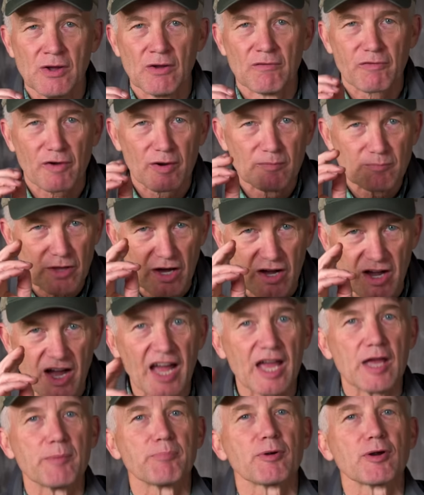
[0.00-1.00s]
from the
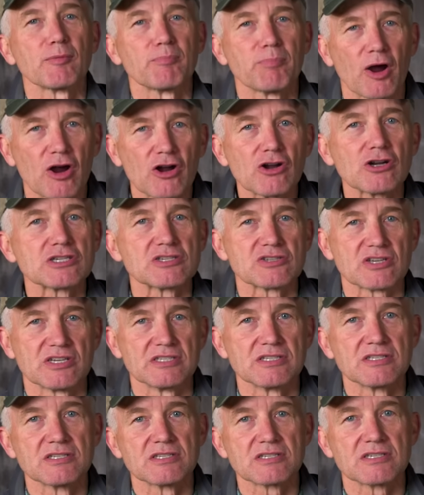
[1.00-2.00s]
hyper
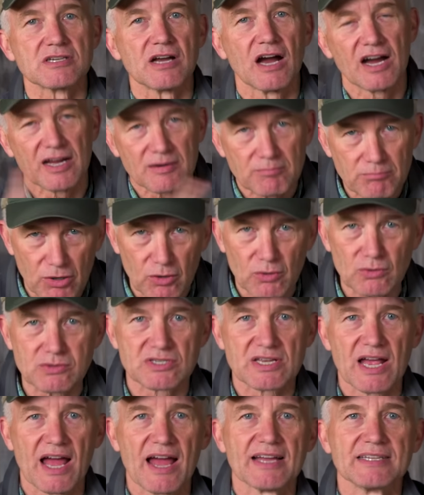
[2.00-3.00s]
partisans on both
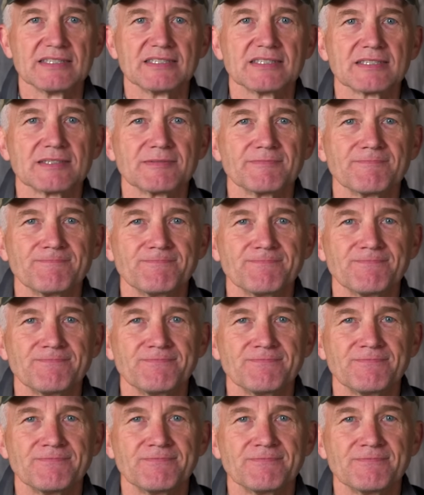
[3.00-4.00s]
sides?
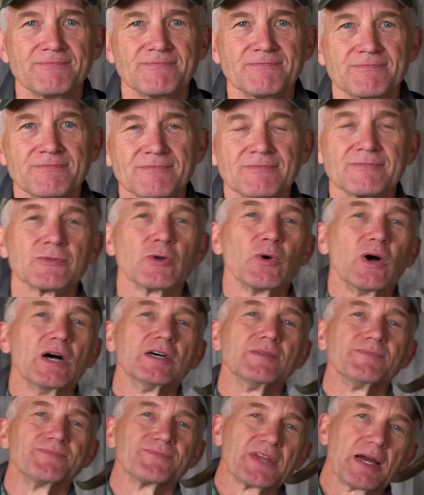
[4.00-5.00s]

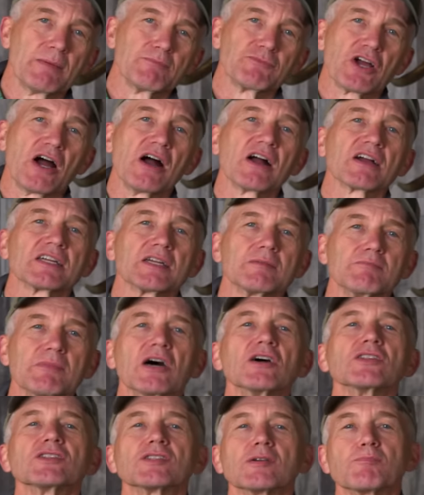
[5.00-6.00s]
Well, I'm talking
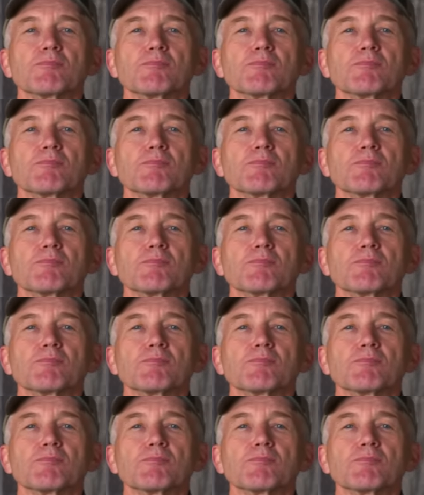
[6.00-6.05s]
about the